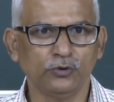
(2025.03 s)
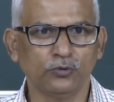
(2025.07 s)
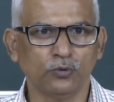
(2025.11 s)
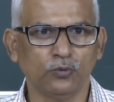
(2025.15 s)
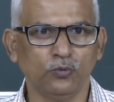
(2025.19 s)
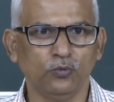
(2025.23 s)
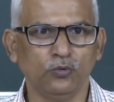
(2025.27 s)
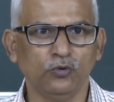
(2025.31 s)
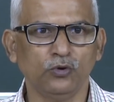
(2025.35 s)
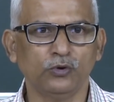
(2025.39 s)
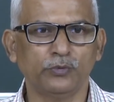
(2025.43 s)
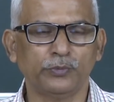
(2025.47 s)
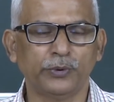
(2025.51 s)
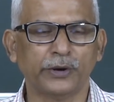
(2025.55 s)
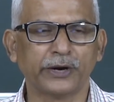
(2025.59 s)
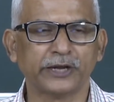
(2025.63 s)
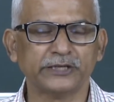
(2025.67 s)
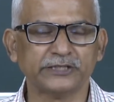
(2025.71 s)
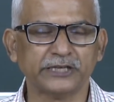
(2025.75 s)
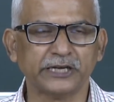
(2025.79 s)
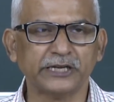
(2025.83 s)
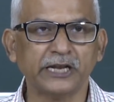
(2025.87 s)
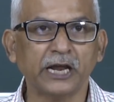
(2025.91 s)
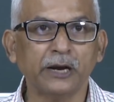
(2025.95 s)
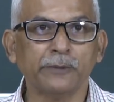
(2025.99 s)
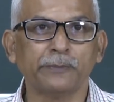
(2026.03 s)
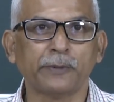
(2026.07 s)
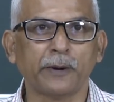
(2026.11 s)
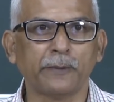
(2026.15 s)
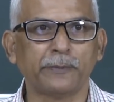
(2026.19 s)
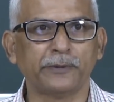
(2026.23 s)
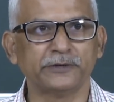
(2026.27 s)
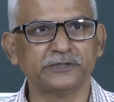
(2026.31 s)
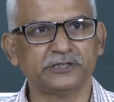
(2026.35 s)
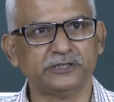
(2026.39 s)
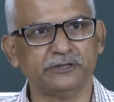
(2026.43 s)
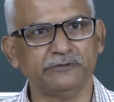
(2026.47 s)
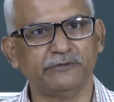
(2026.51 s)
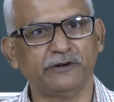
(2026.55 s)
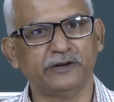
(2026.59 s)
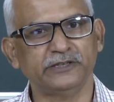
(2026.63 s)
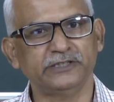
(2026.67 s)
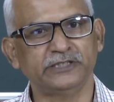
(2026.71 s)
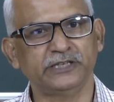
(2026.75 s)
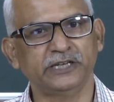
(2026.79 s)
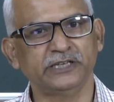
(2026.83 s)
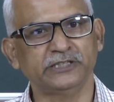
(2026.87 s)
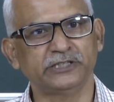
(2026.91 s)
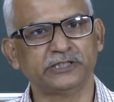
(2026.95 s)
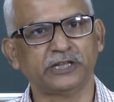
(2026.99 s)
to look for a general purpose
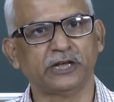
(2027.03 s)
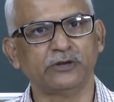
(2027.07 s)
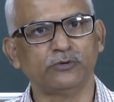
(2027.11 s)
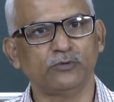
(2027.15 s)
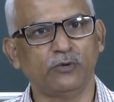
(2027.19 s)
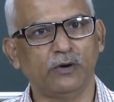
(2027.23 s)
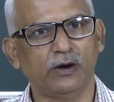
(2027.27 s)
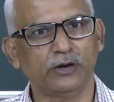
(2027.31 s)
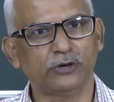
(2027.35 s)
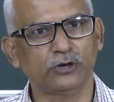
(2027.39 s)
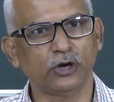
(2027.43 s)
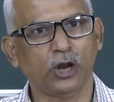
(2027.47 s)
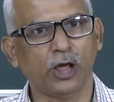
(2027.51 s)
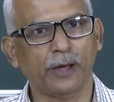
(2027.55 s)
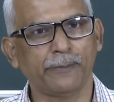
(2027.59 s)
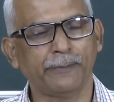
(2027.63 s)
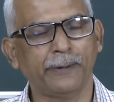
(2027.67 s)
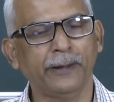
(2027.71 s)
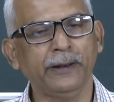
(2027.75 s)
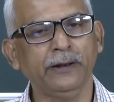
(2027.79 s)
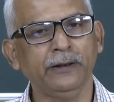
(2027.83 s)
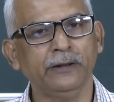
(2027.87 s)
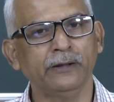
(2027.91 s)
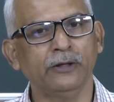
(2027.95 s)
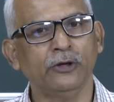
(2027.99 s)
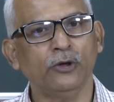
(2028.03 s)
devices, then what will happen?